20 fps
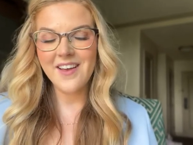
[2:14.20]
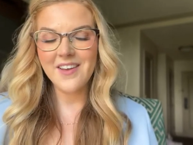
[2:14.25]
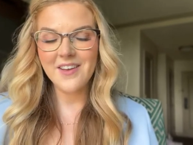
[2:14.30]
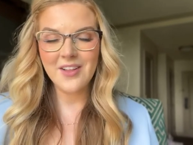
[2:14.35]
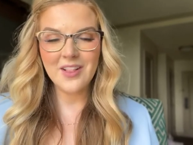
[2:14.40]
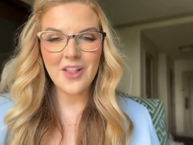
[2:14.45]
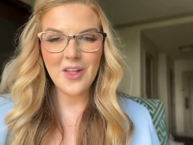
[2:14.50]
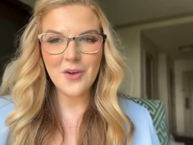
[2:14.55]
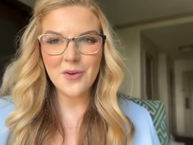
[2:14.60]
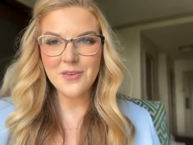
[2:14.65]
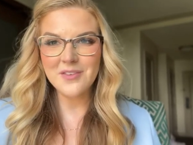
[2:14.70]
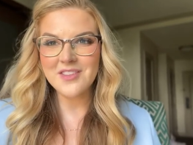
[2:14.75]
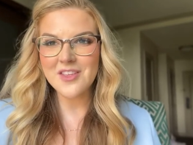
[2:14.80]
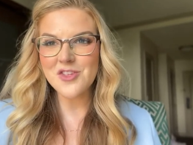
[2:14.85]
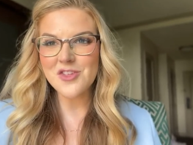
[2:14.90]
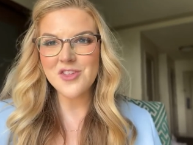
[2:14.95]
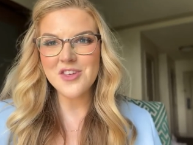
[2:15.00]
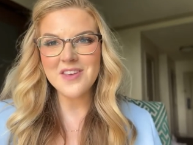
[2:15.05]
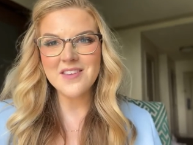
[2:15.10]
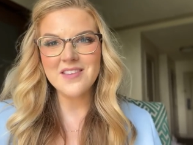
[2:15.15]
clothes that
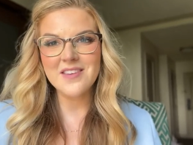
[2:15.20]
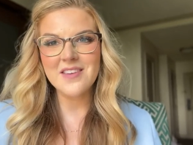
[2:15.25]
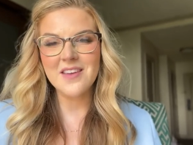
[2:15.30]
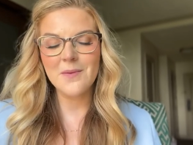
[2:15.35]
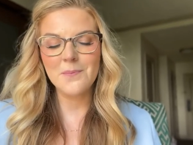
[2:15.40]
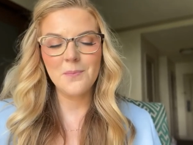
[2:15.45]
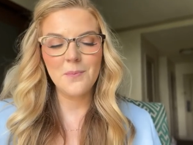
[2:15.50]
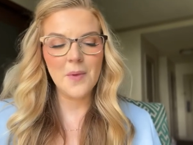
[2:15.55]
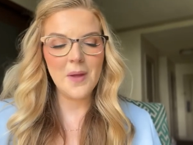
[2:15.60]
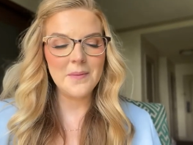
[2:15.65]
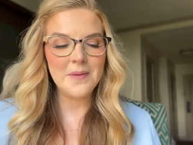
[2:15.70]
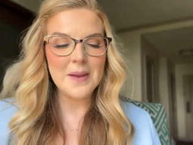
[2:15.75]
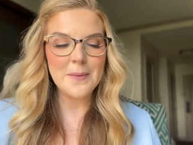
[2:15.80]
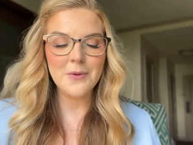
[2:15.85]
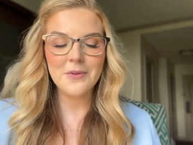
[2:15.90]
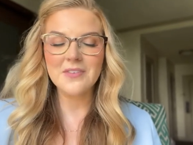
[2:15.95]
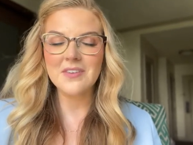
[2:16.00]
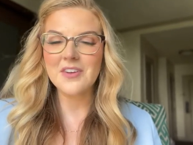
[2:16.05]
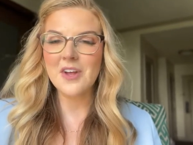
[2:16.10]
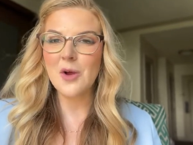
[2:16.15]
she has been
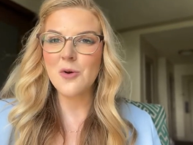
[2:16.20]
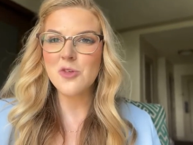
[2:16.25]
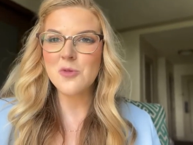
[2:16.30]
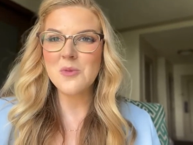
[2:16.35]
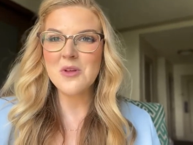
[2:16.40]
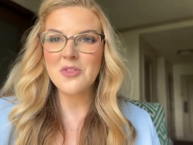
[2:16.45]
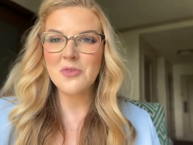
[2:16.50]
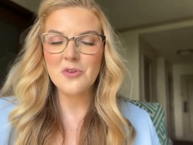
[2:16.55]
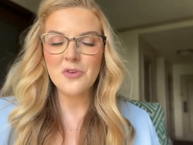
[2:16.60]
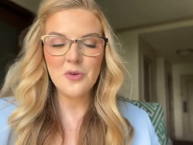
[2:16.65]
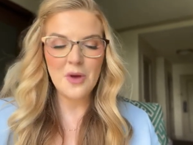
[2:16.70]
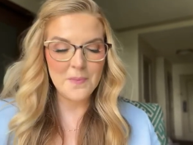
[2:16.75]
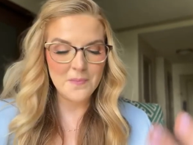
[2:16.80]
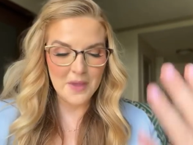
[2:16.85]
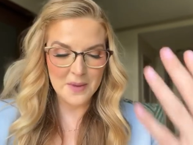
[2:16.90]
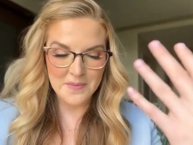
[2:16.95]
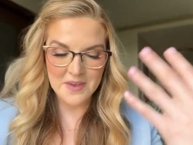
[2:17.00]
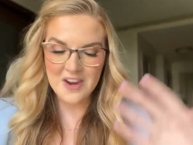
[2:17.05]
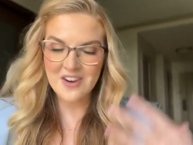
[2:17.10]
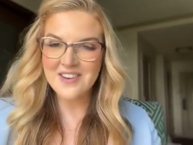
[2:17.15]
able to coach me through. I'm,
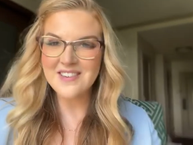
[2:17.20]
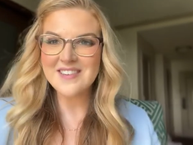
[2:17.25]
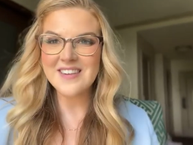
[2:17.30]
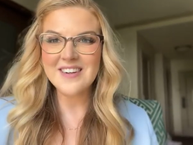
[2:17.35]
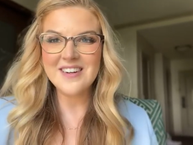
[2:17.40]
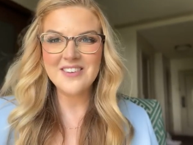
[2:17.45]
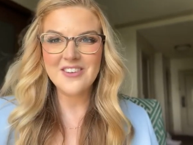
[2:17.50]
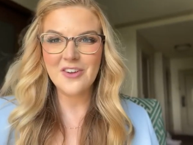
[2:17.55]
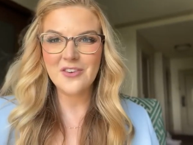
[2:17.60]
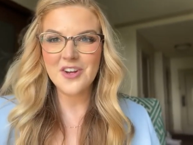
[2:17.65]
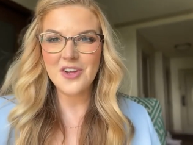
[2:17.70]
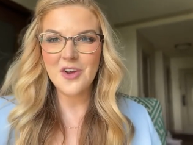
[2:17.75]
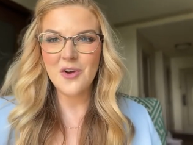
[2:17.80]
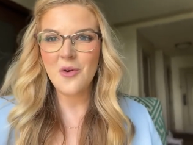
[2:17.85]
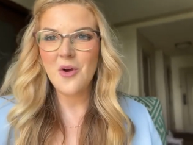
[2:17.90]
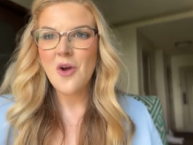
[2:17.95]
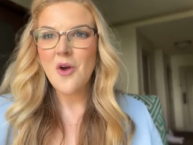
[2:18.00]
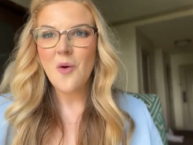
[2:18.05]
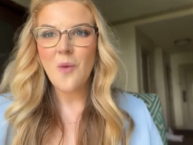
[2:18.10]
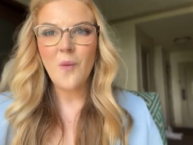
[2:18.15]
I'm, here in San Antonio
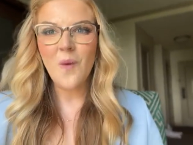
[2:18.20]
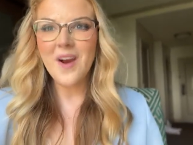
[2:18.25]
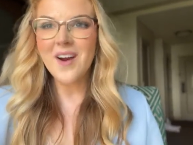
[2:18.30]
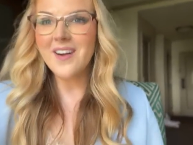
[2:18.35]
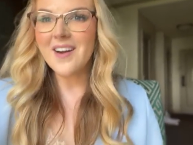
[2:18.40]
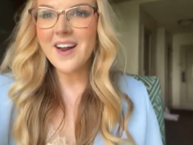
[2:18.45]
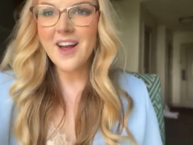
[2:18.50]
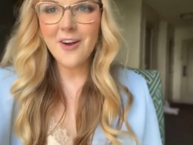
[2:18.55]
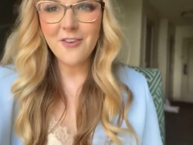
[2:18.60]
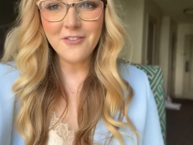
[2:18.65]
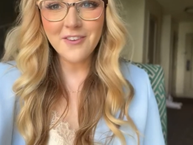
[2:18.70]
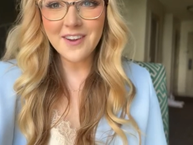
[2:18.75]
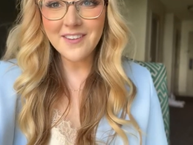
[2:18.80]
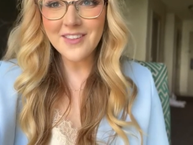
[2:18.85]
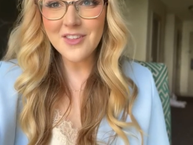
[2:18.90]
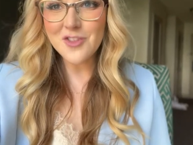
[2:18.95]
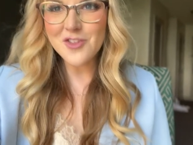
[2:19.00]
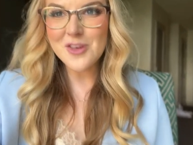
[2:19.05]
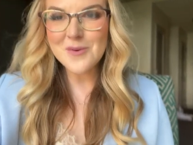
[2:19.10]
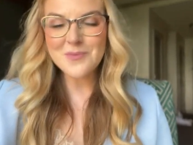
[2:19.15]
wearing an outfit
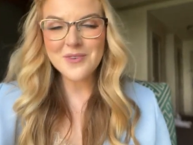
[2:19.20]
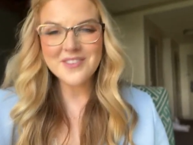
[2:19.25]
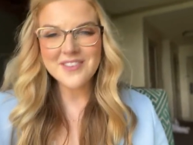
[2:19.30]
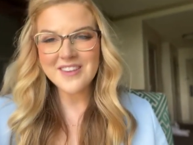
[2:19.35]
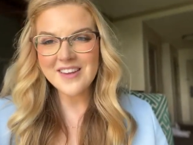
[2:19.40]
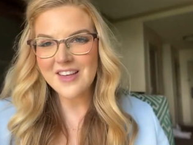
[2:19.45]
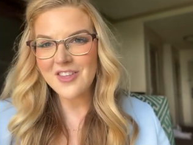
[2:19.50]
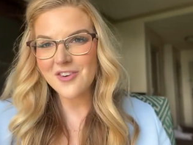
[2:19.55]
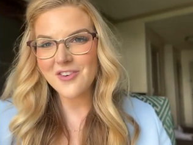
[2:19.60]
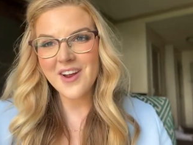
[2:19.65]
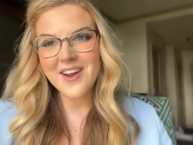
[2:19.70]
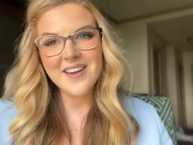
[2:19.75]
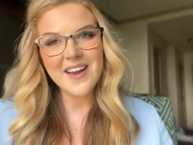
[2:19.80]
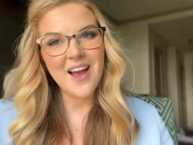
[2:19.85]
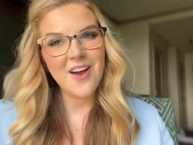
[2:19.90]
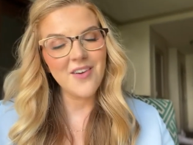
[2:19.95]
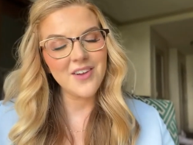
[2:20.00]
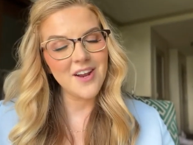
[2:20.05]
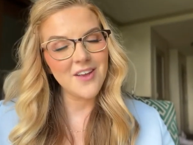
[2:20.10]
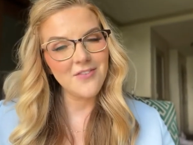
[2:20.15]
that she put together right
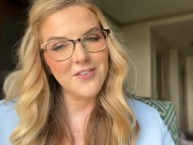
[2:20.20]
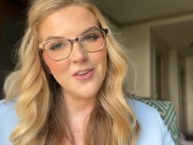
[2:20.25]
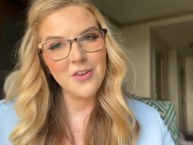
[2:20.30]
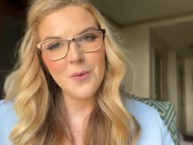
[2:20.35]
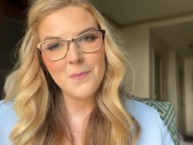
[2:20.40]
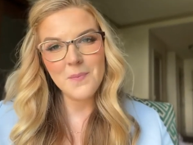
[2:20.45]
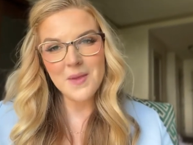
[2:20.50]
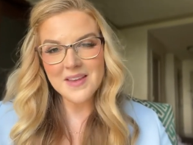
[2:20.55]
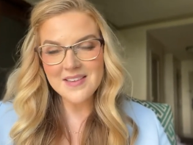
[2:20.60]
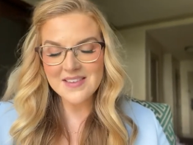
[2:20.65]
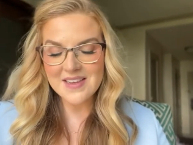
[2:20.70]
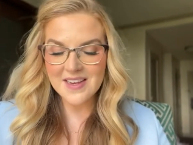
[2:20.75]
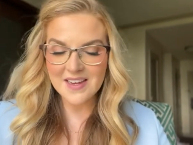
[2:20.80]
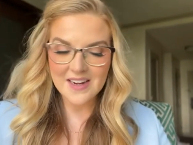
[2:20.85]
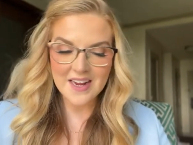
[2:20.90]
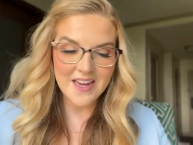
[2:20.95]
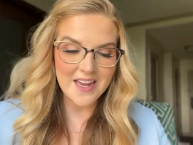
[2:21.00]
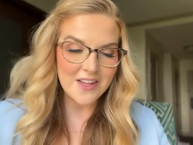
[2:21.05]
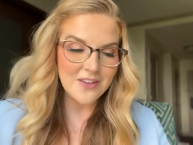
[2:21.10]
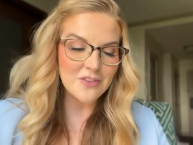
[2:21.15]
now and I feel amazing and
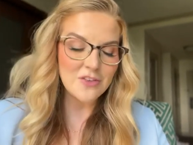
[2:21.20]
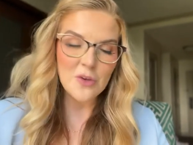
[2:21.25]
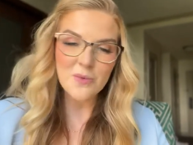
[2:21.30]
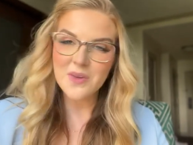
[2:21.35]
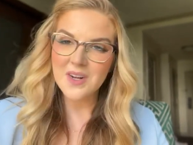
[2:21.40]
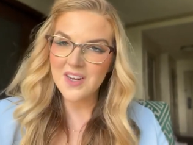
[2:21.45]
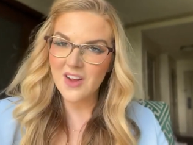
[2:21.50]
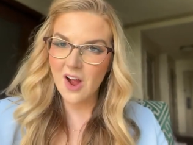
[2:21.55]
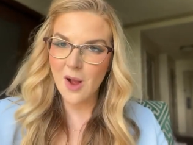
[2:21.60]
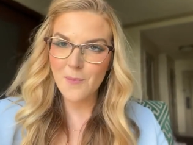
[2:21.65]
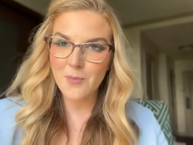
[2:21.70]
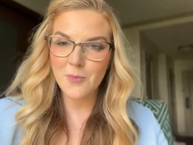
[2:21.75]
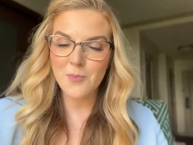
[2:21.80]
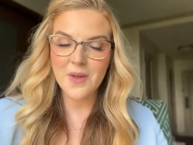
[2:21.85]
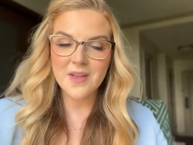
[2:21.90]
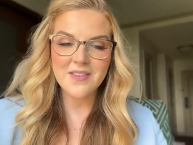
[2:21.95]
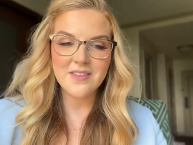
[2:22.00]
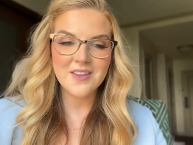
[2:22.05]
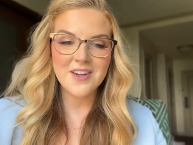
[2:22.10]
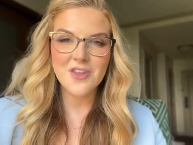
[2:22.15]
I get so many
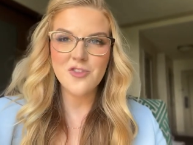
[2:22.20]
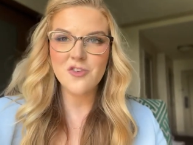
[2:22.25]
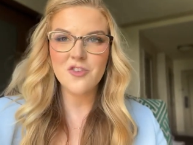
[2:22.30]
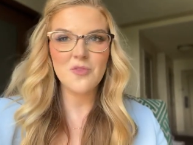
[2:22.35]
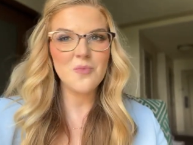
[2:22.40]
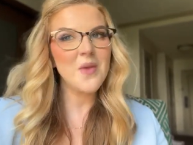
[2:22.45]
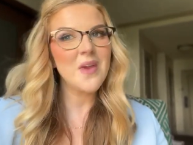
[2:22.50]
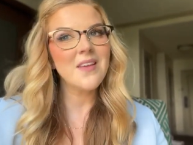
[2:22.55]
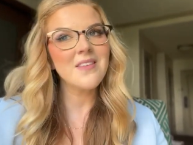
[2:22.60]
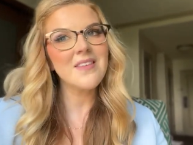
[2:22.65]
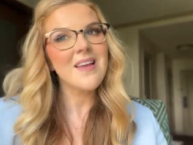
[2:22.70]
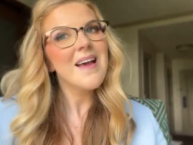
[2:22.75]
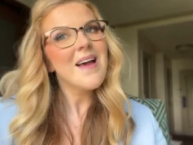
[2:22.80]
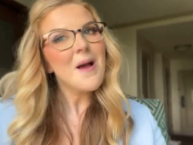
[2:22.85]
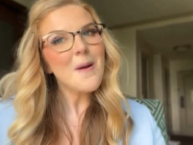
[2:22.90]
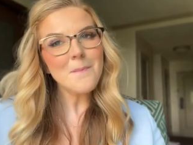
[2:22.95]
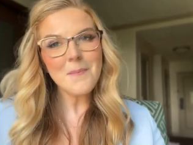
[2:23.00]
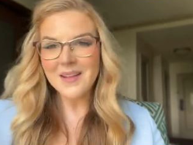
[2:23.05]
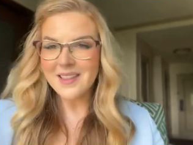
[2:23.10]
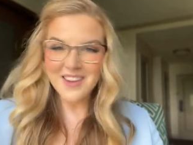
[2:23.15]
compliments and it just makes
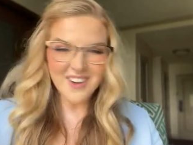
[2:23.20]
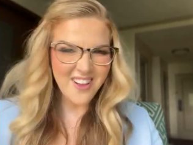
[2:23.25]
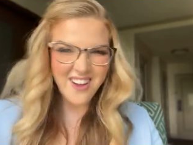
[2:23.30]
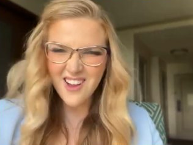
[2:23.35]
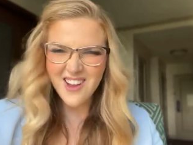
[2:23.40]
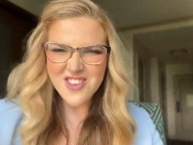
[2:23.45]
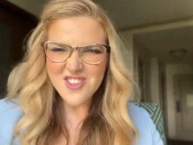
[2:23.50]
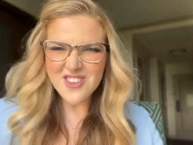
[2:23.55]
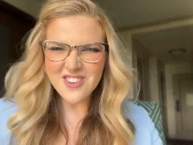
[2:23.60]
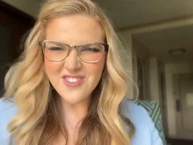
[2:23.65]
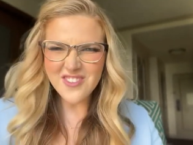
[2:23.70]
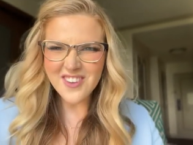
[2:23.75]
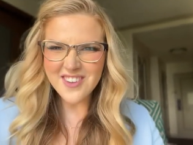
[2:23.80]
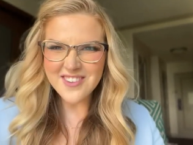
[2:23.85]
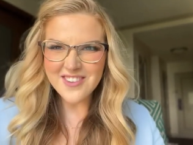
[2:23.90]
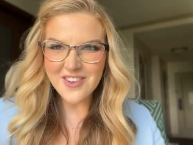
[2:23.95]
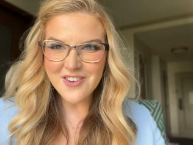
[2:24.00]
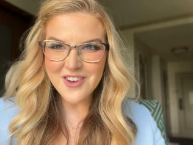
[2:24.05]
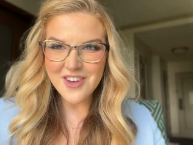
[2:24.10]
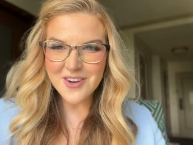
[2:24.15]
my little haunches feel
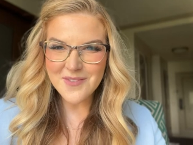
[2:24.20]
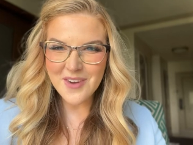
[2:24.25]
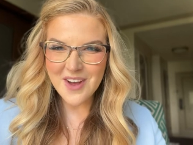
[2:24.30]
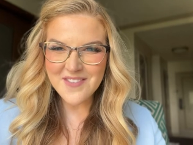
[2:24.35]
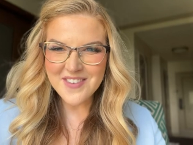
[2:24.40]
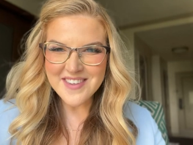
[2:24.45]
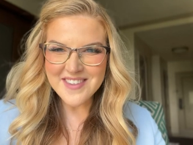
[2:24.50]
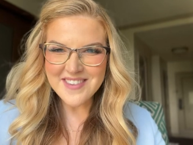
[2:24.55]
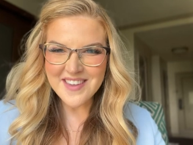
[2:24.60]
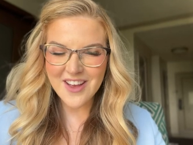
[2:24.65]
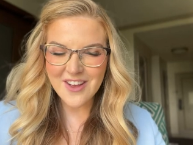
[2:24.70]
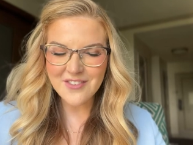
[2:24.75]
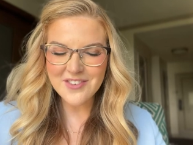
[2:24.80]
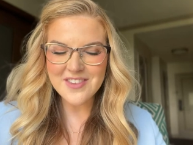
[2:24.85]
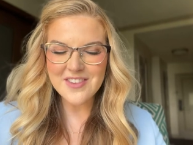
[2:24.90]
so good about myself.